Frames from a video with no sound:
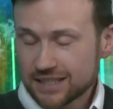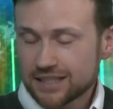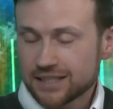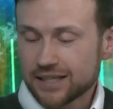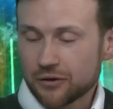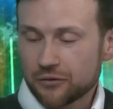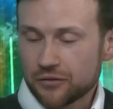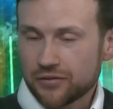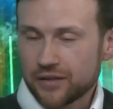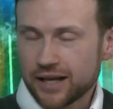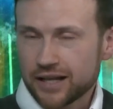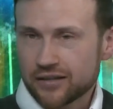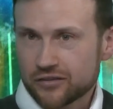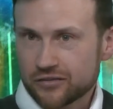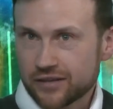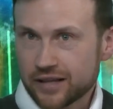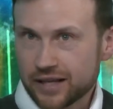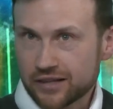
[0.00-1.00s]
Now,
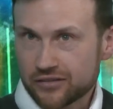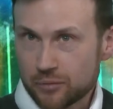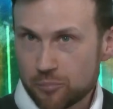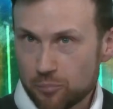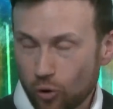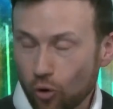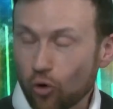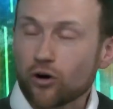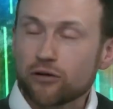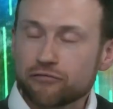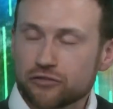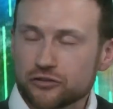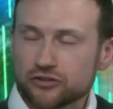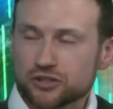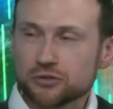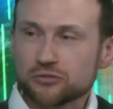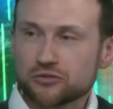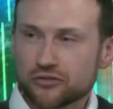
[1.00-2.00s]
it's important for
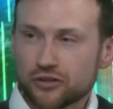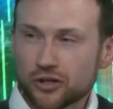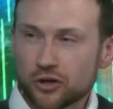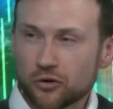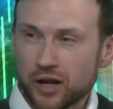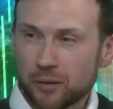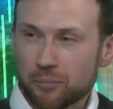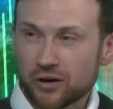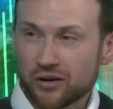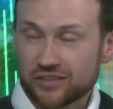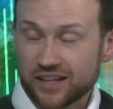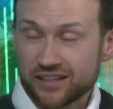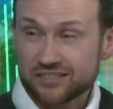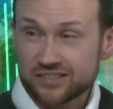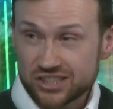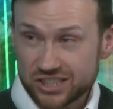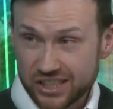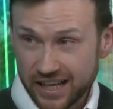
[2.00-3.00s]
students to know that because
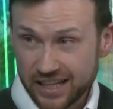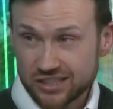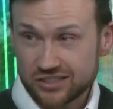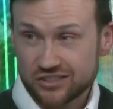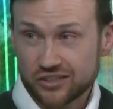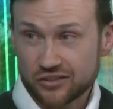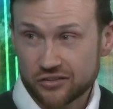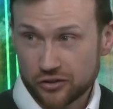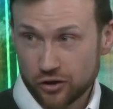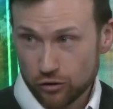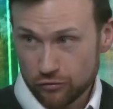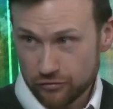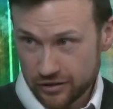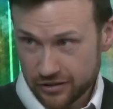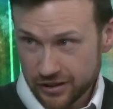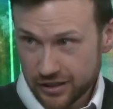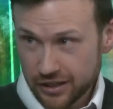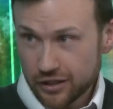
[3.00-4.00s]
that's changed since
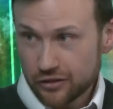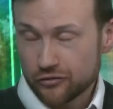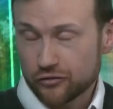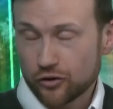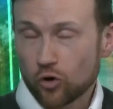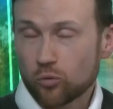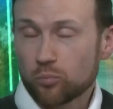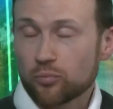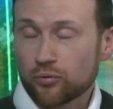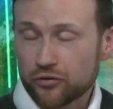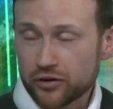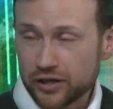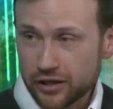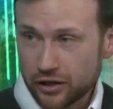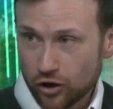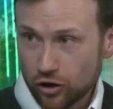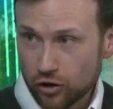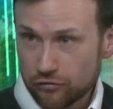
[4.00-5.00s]
COVID. So
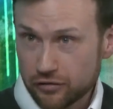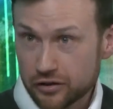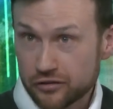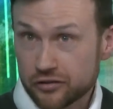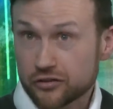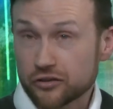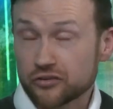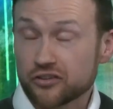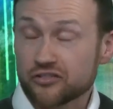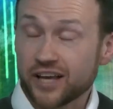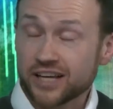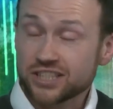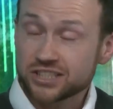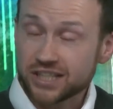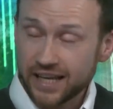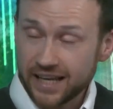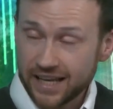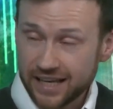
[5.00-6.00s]
pre-COVID, there's a
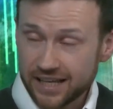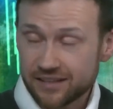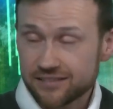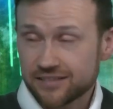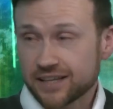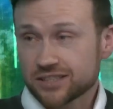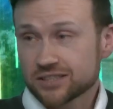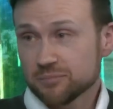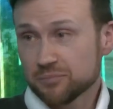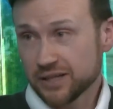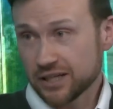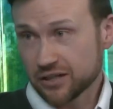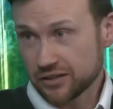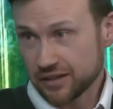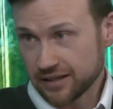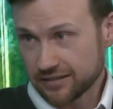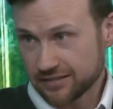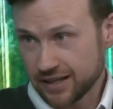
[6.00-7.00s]
section A and a section B on
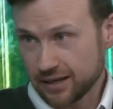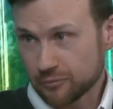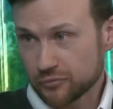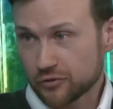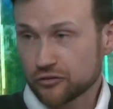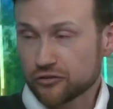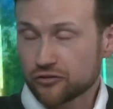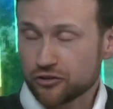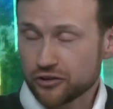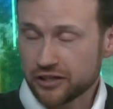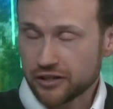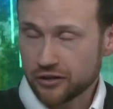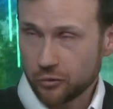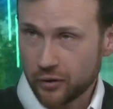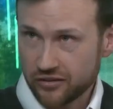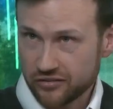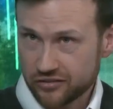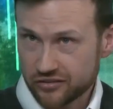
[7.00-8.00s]
the exam. There's 3
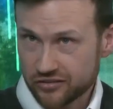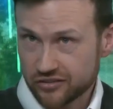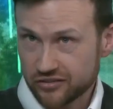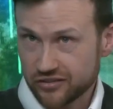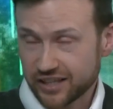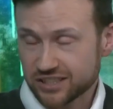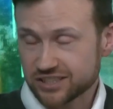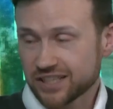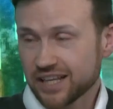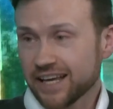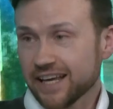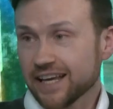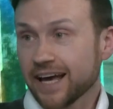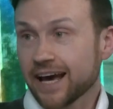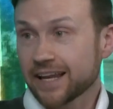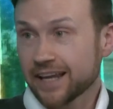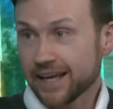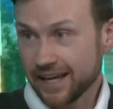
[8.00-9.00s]
questions in section A
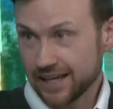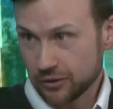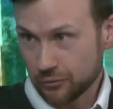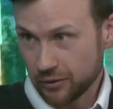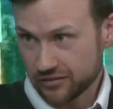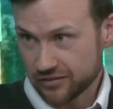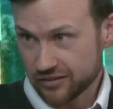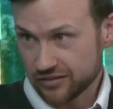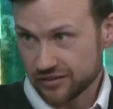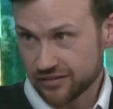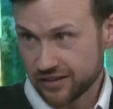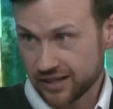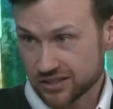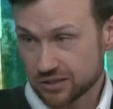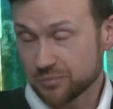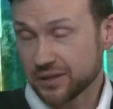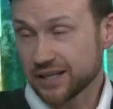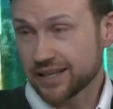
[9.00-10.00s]
and 8 questions in
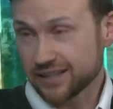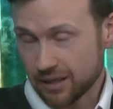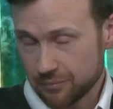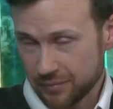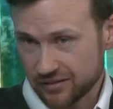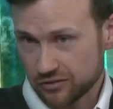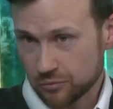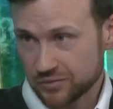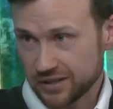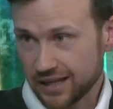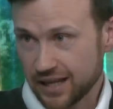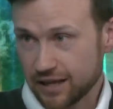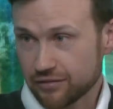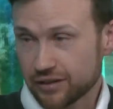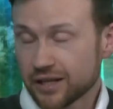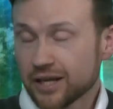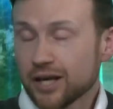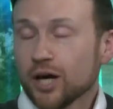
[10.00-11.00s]
section B, and that makes up the
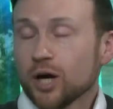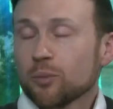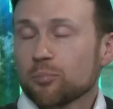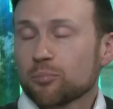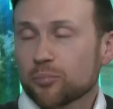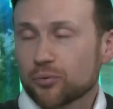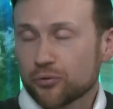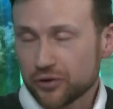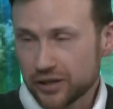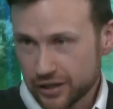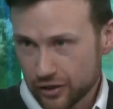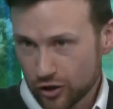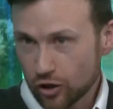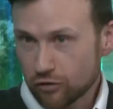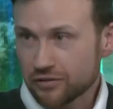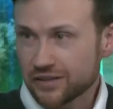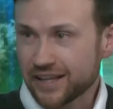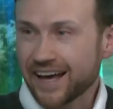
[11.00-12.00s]
11.
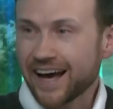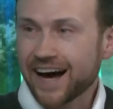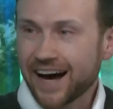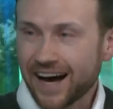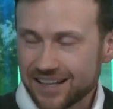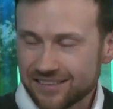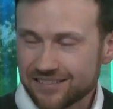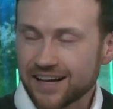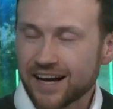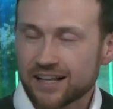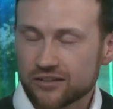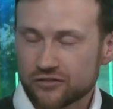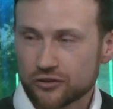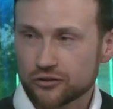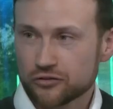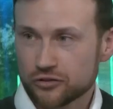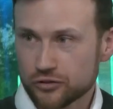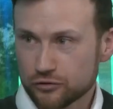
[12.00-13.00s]
Pre-COVID, they had to
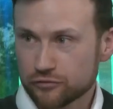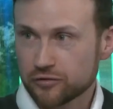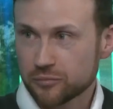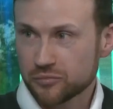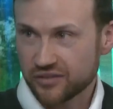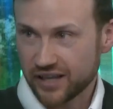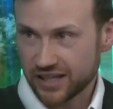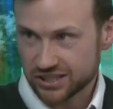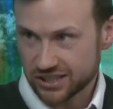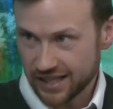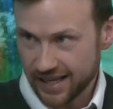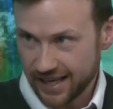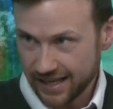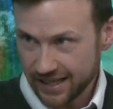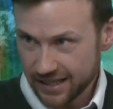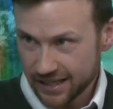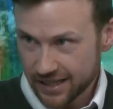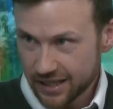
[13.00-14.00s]
answer 2 from section
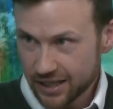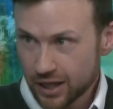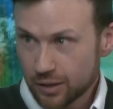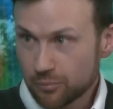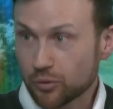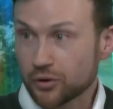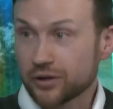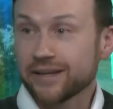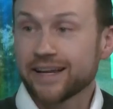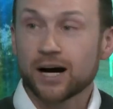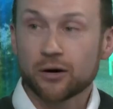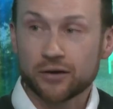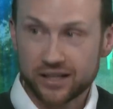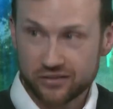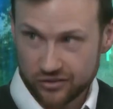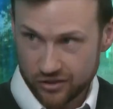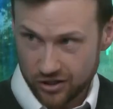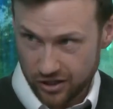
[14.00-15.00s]
A, but now
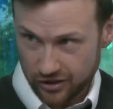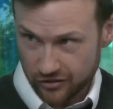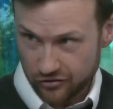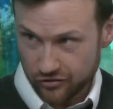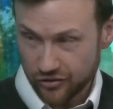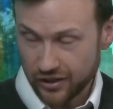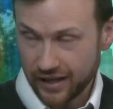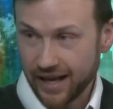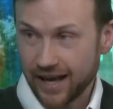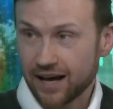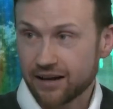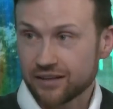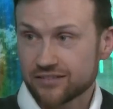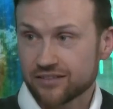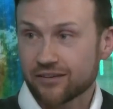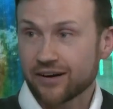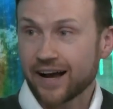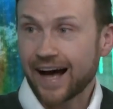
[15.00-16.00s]
that's gone. So they
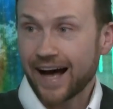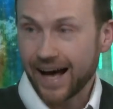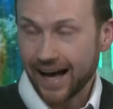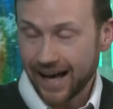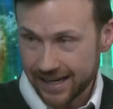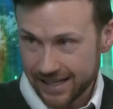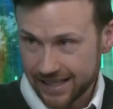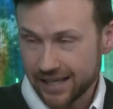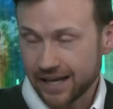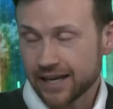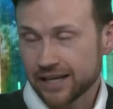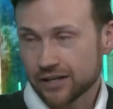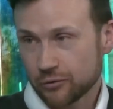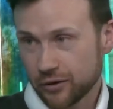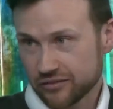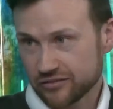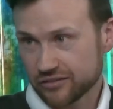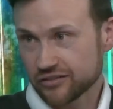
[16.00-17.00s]
answer any 8
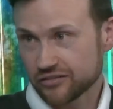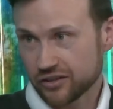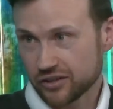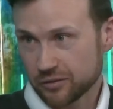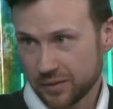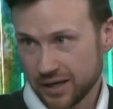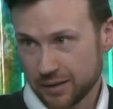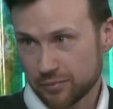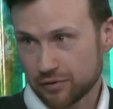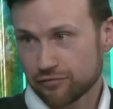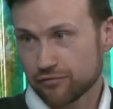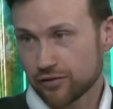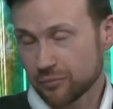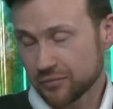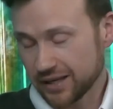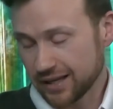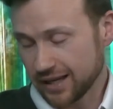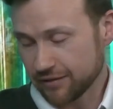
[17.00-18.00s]
questions on the paper
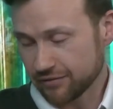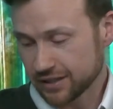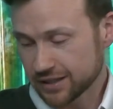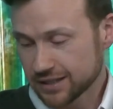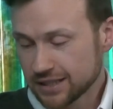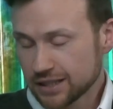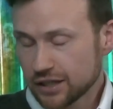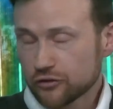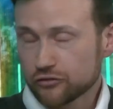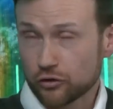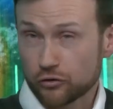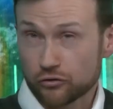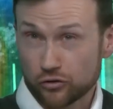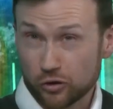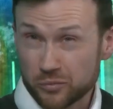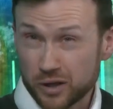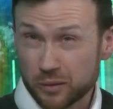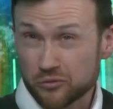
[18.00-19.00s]
from the 11. So
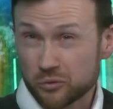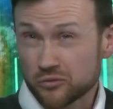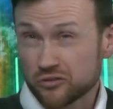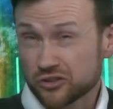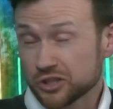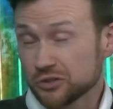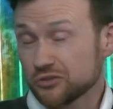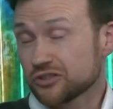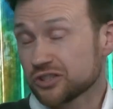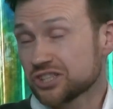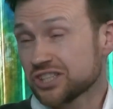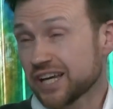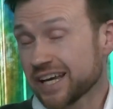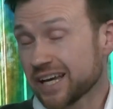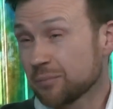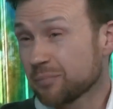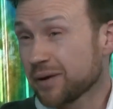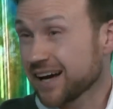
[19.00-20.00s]
sometimes when students are
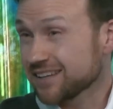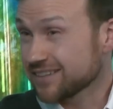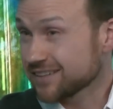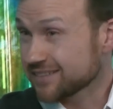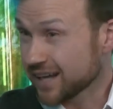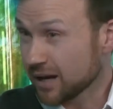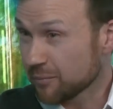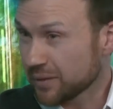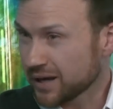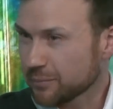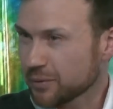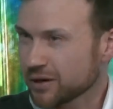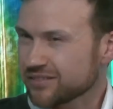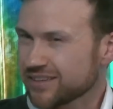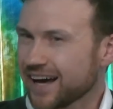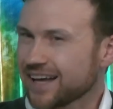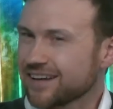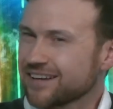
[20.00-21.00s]
checking past exam
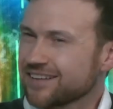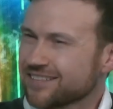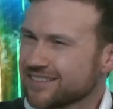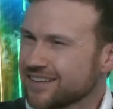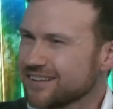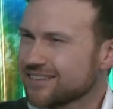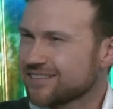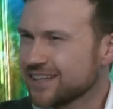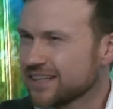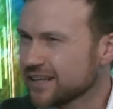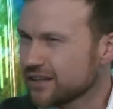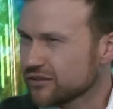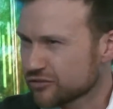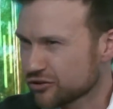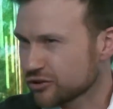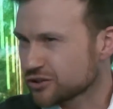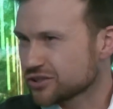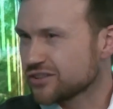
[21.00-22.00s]
papers and they still see the
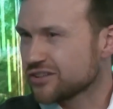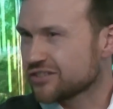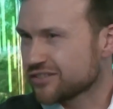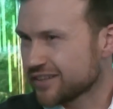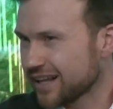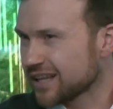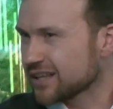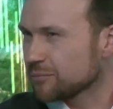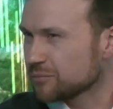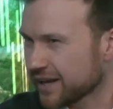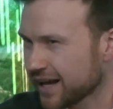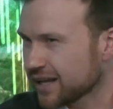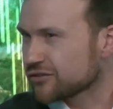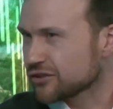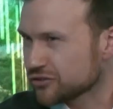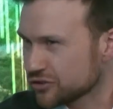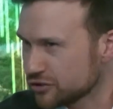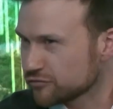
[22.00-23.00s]
instructions tell them to
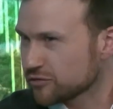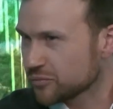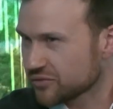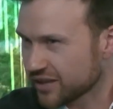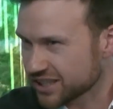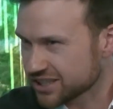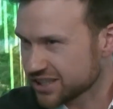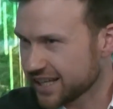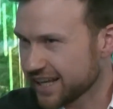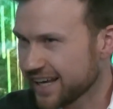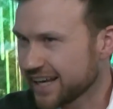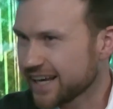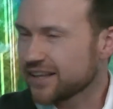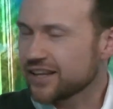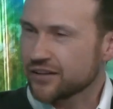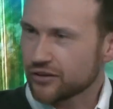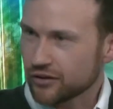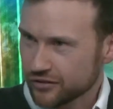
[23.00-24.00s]
answer 2 from section A,
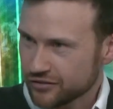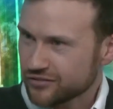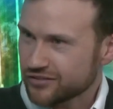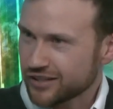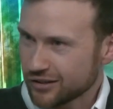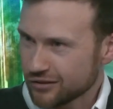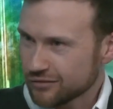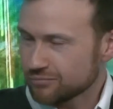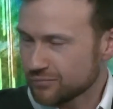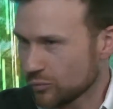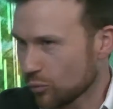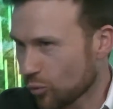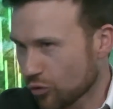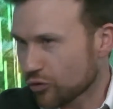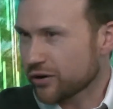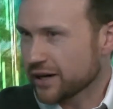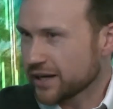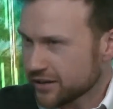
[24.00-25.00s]
and then they're still
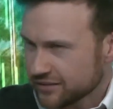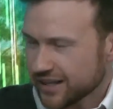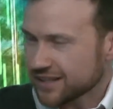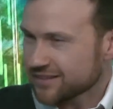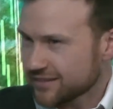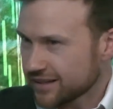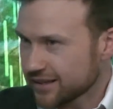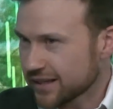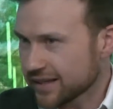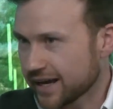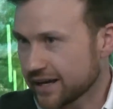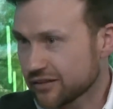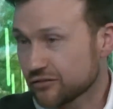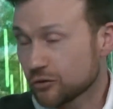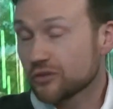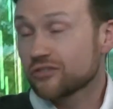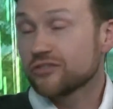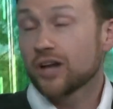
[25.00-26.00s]
wondering, is that still the case?
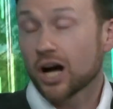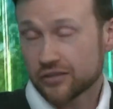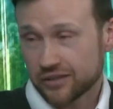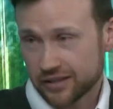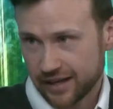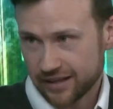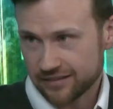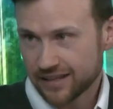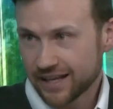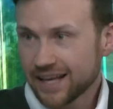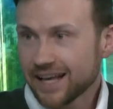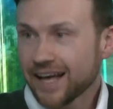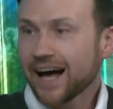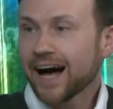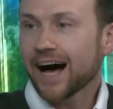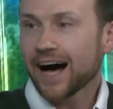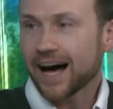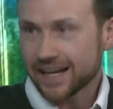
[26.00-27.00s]
So it's not the case.
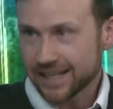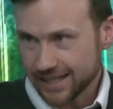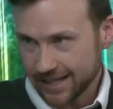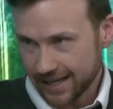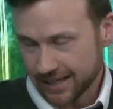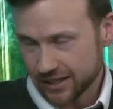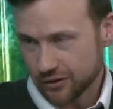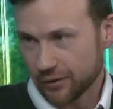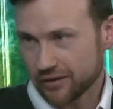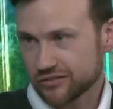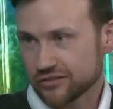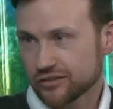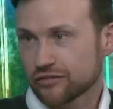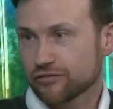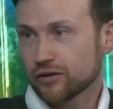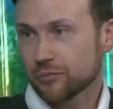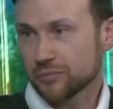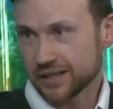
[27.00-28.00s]
Any 8
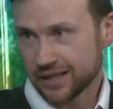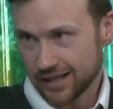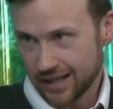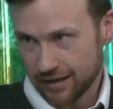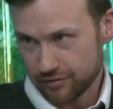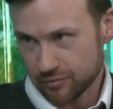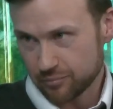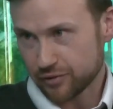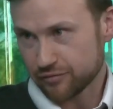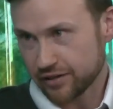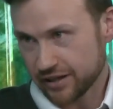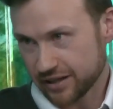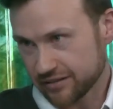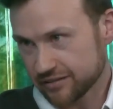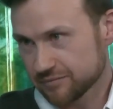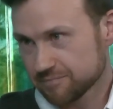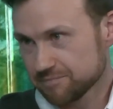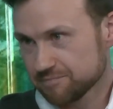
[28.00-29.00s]
questions from the 11 provided.